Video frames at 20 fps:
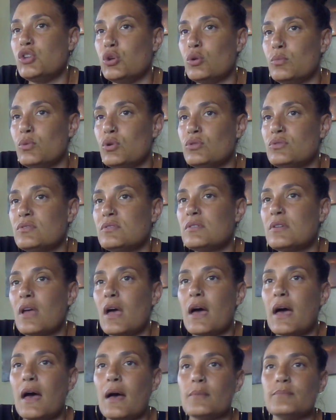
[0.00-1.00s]
new moon
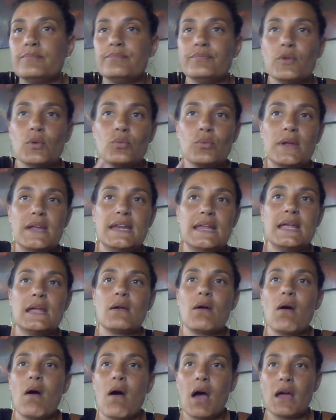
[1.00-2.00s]
um,
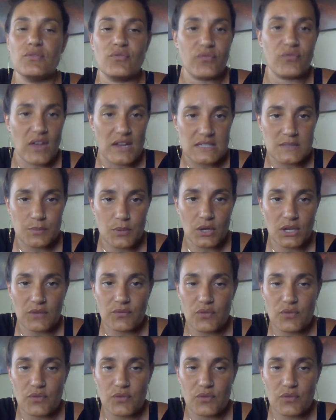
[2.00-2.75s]
reading on Facebook.